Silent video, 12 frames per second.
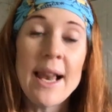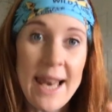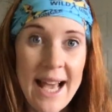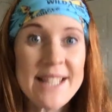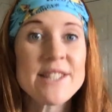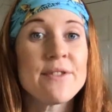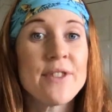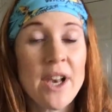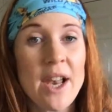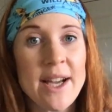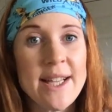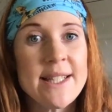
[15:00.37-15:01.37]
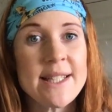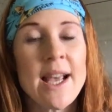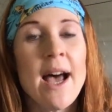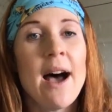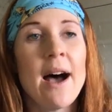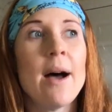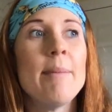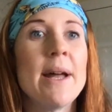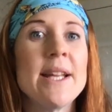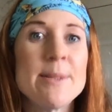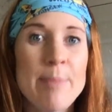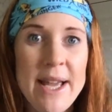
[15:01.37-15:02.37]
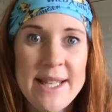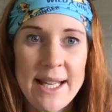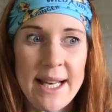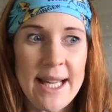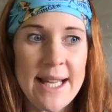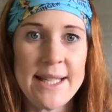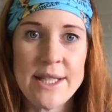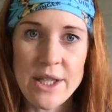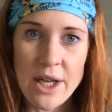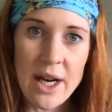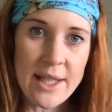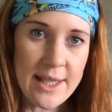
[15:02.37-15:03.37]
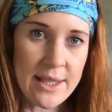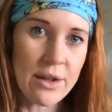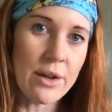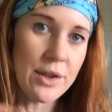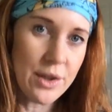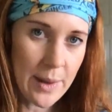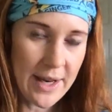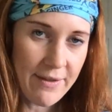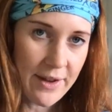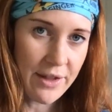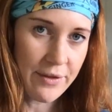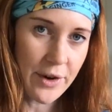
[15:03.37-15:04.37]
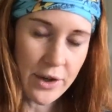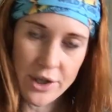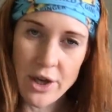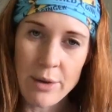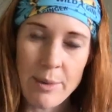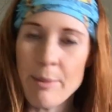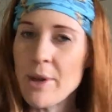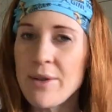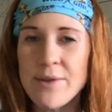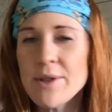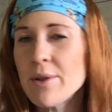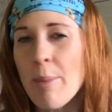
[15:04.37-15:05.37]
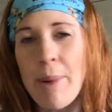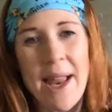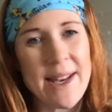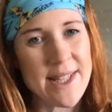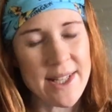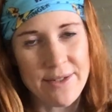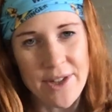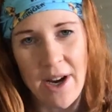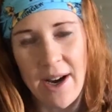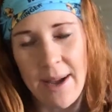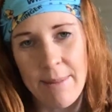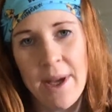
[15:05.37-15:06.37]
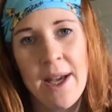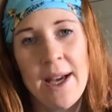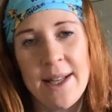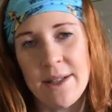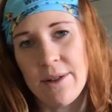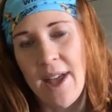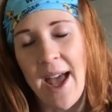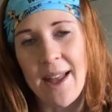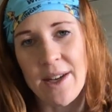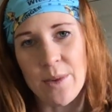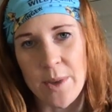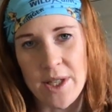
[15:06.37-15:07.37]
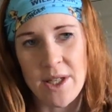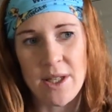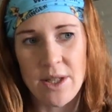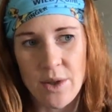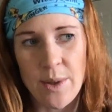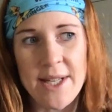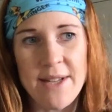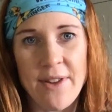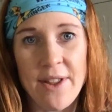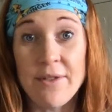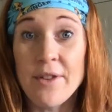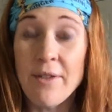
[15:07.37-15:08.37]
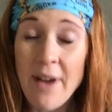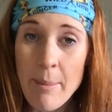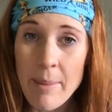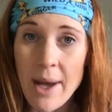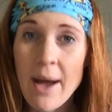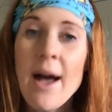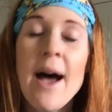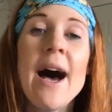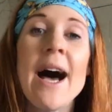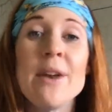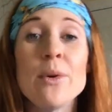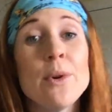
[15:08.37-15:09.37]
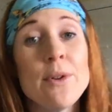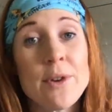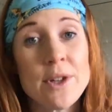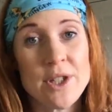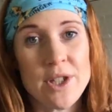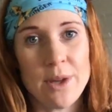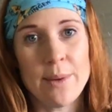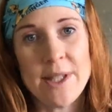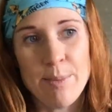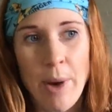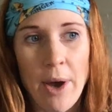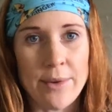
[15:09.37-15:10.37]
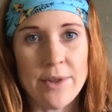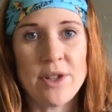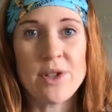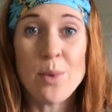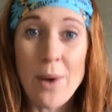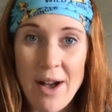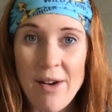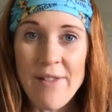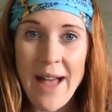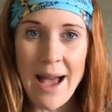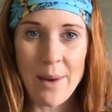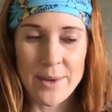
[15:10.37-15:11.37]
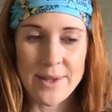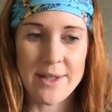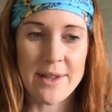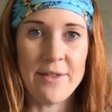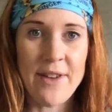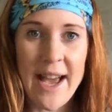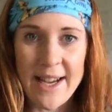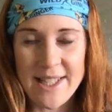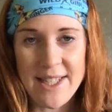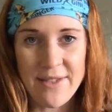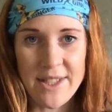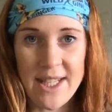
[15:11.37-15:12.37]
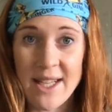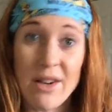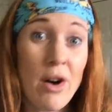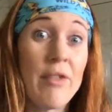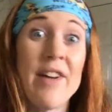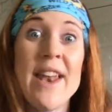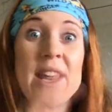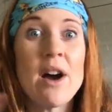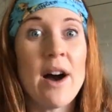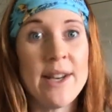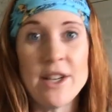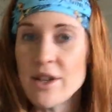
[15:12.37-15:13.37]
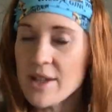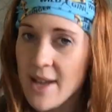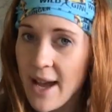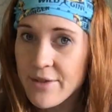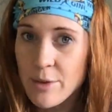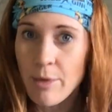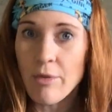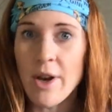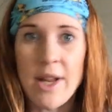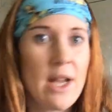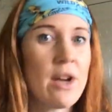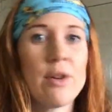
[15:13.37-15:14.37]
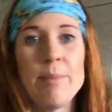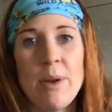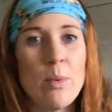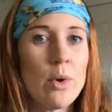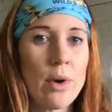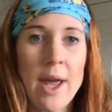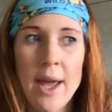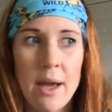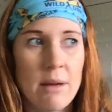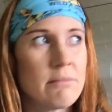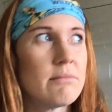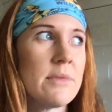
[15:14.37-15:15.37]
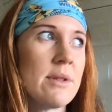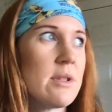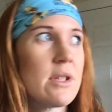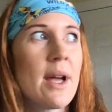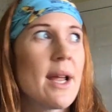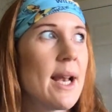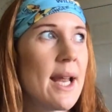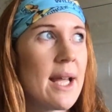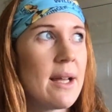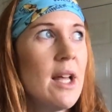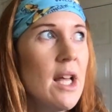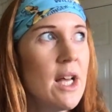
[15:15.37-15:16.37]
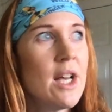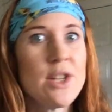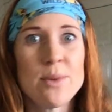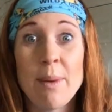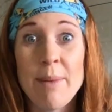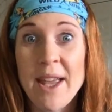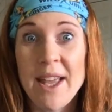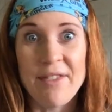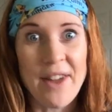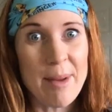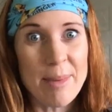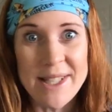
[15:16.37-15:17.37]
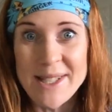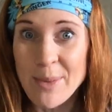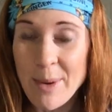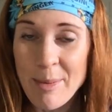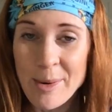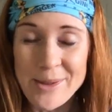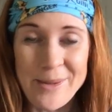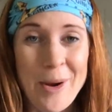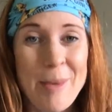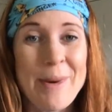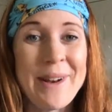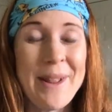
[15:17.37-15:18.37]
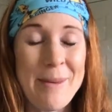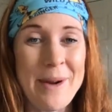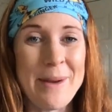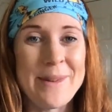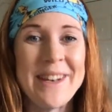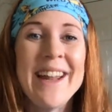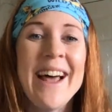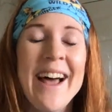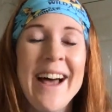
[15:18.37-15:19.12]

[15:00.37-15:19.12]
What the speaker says: Last of the Light, and it started on the 25th of October, but you've still got plenty of time until the end, which is the 25th of November, and all you've got to do is post 12 hours of activity of any kind. It doesn't have to be running, it could be walking, cycling, swimming, if anybody's swimming pools are open at the moment,